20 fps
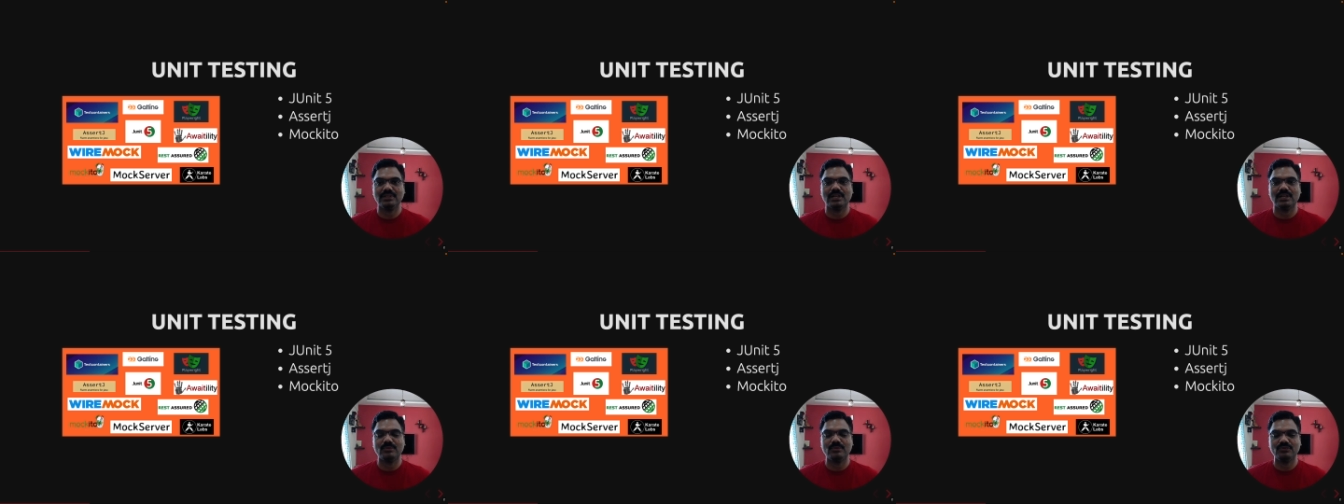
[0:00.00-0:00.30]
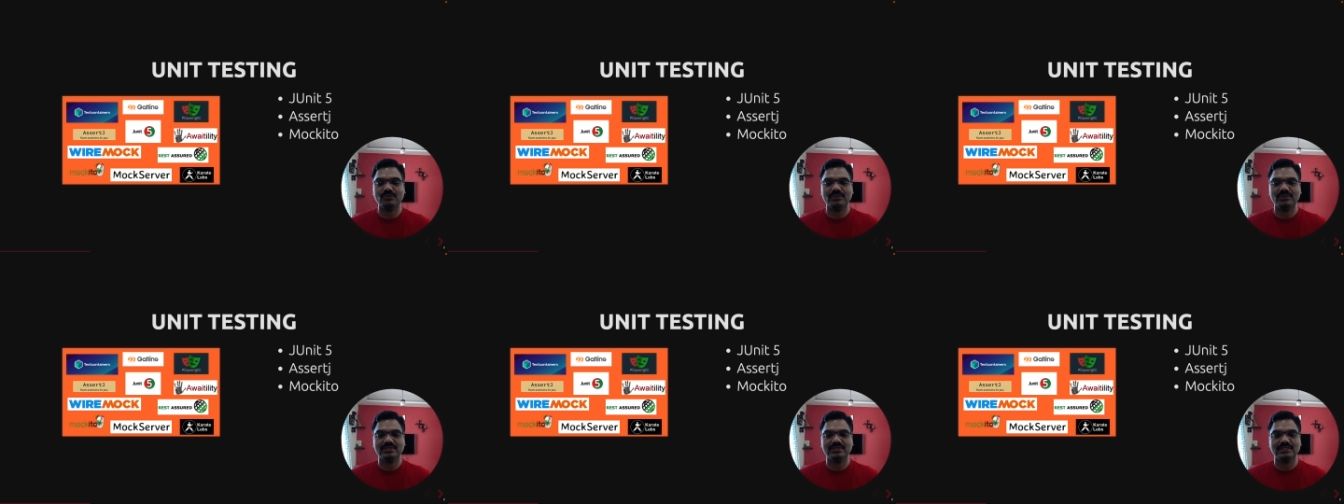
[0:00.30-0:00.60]
come
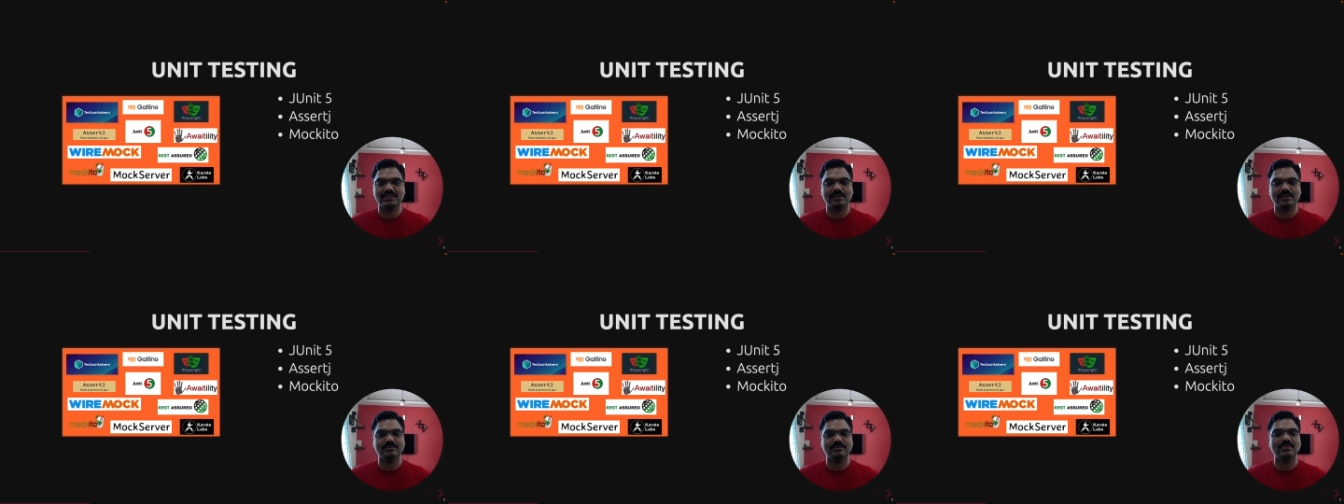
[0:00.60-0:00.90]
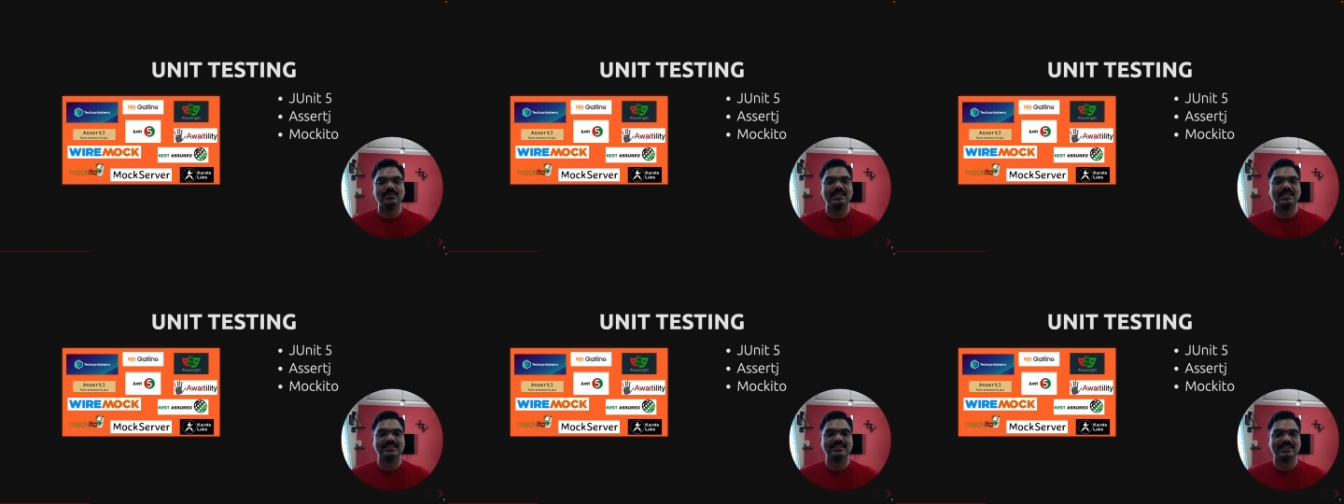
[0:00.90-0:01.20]
up with some
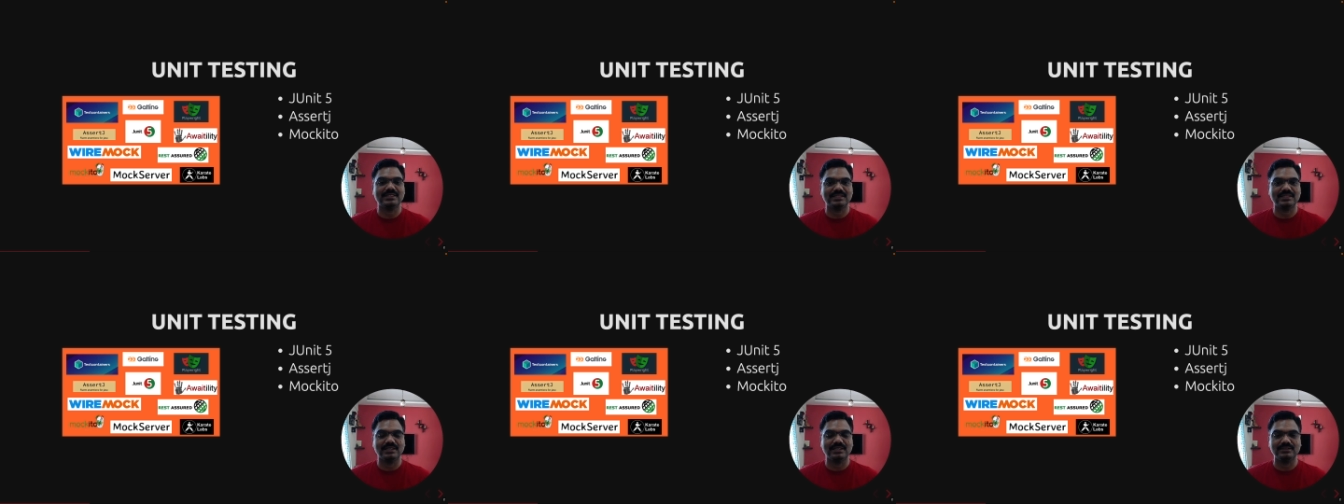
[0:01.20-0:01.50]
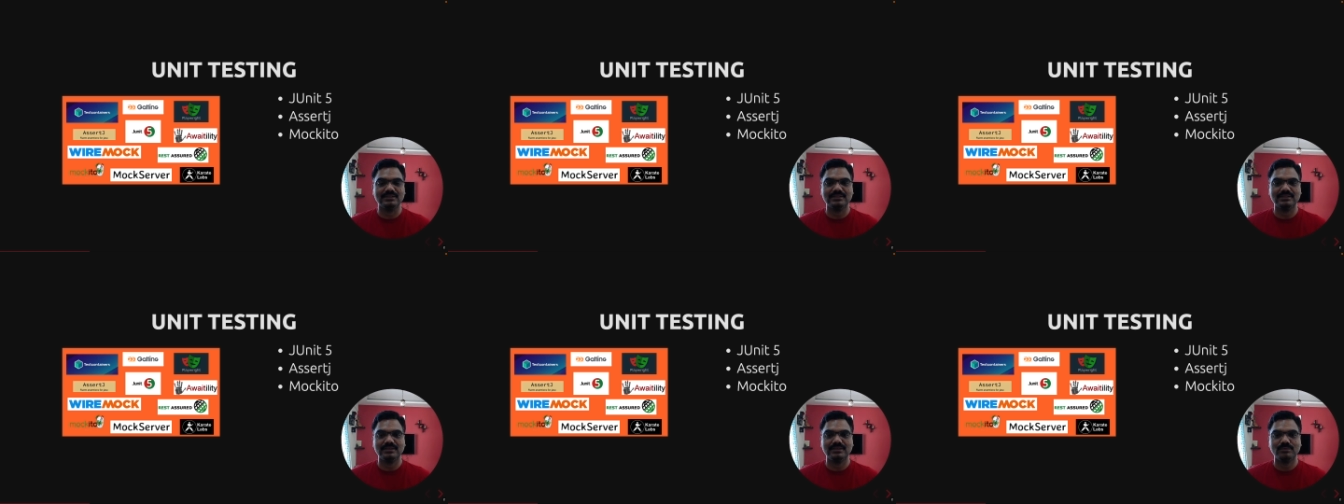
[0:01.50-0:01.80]

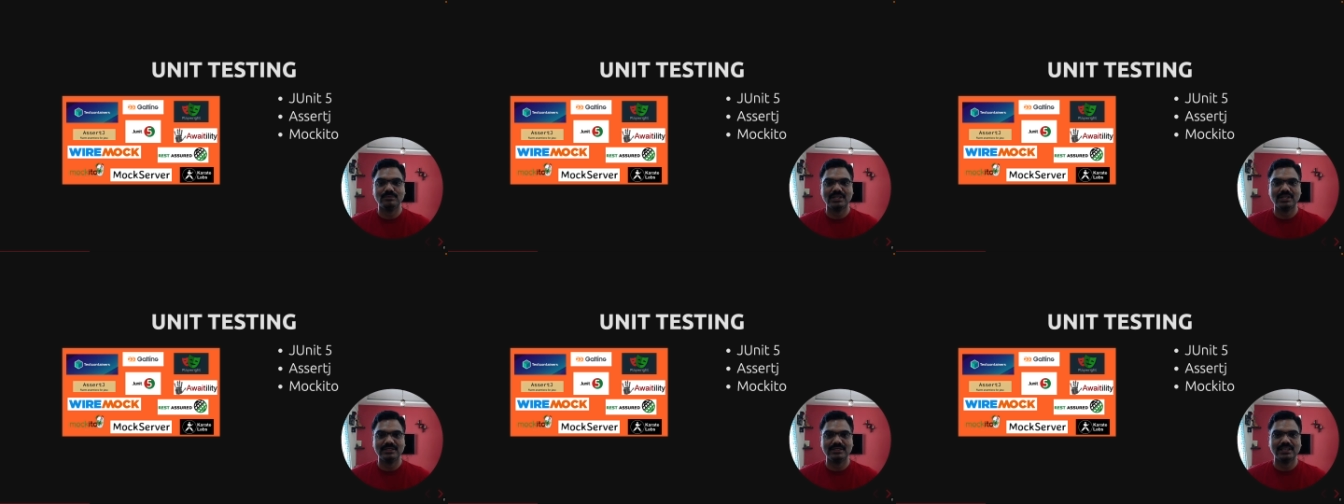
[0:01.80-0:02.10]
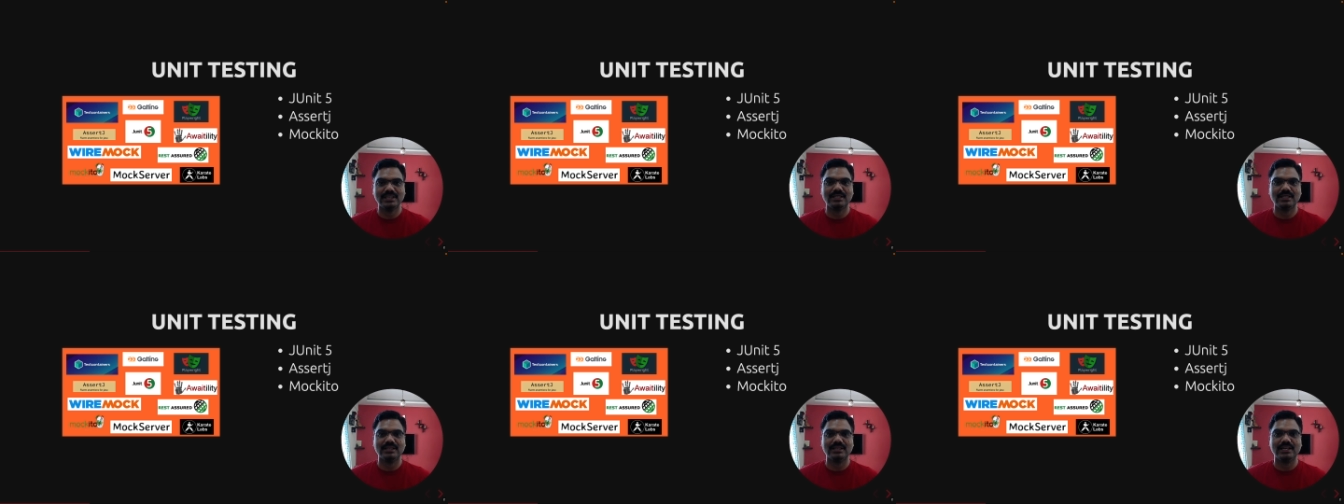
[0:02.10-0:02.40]
assertions, but they
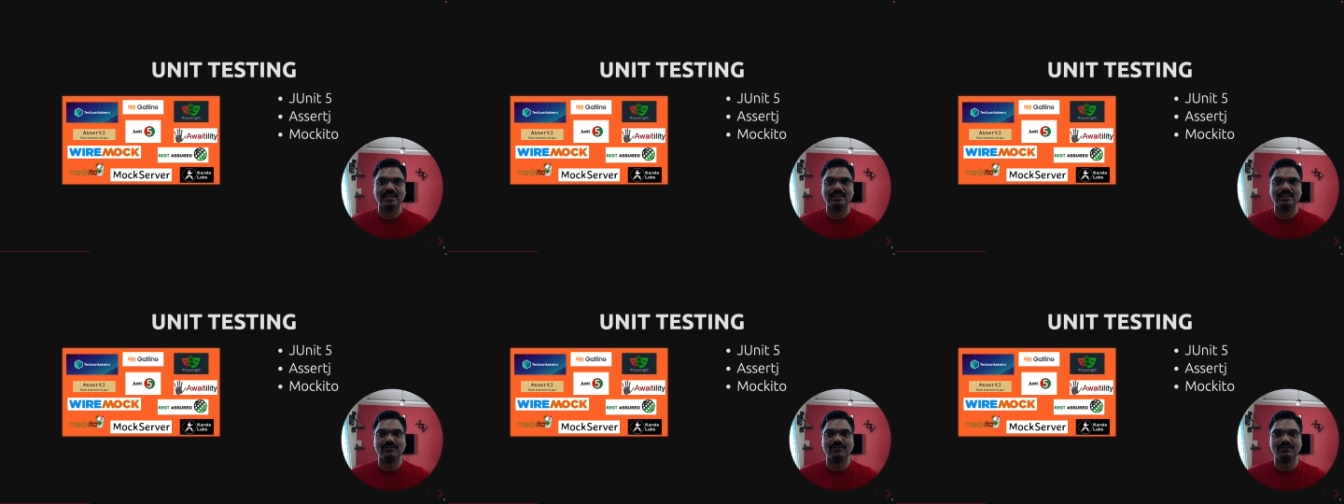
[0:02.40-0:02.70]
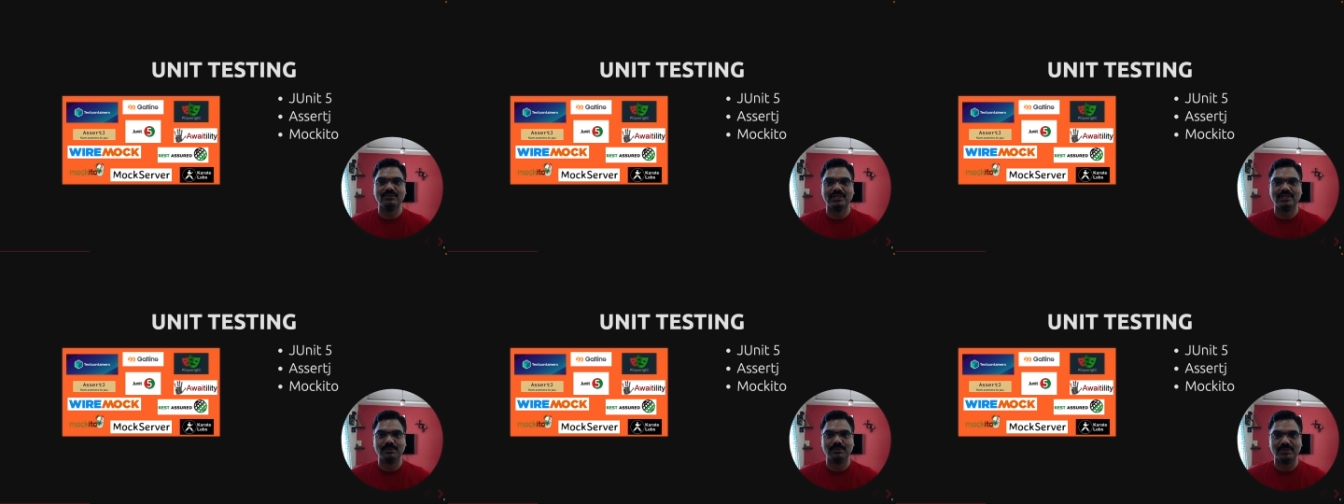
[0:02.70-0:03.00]
are kind of a
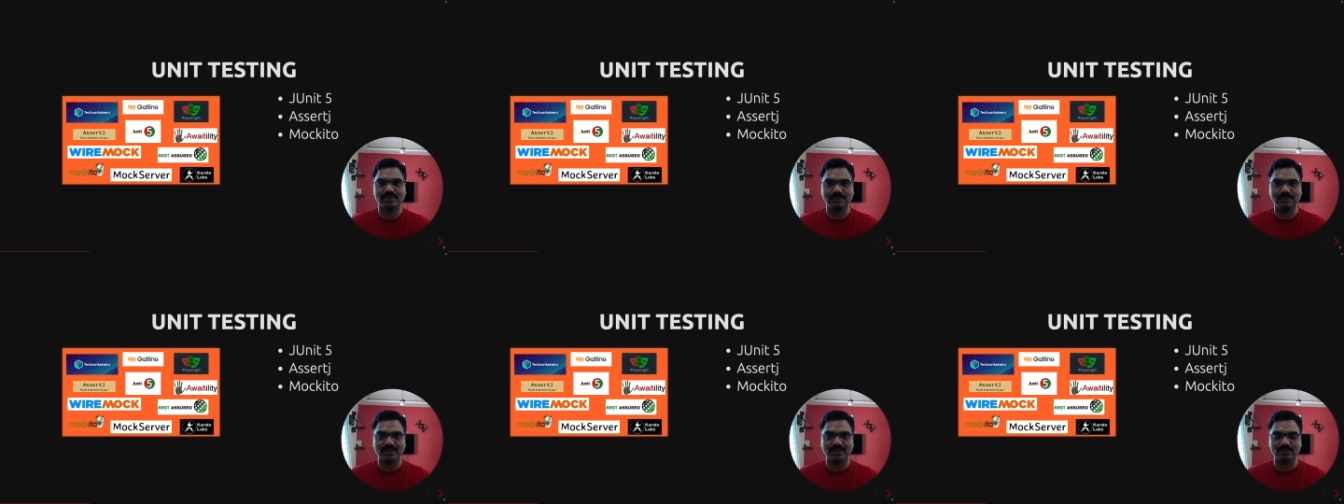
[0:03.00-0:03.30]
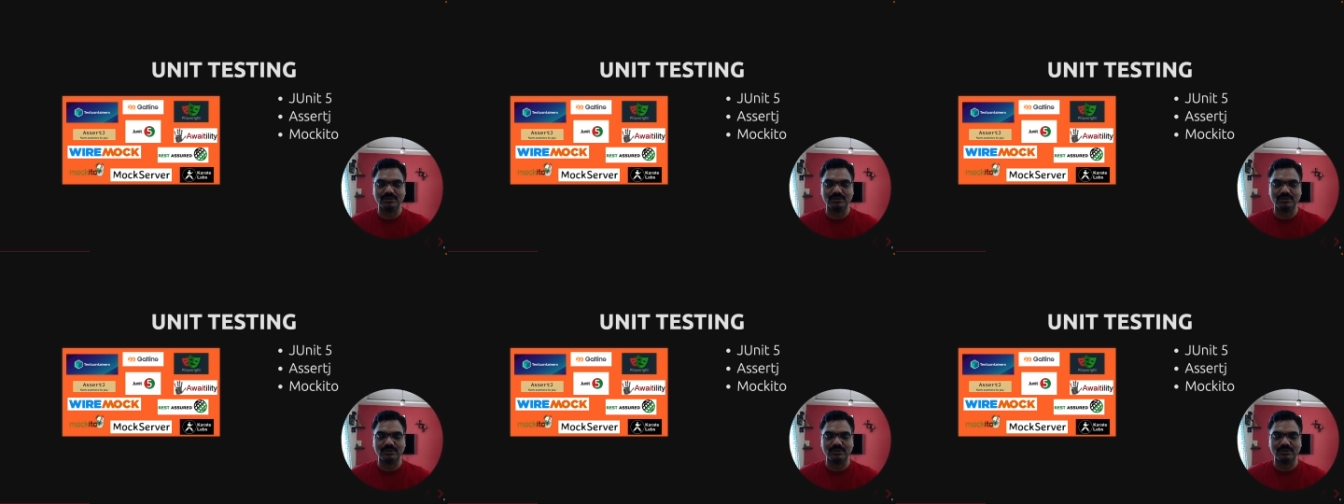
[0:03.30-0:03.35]
very primitive.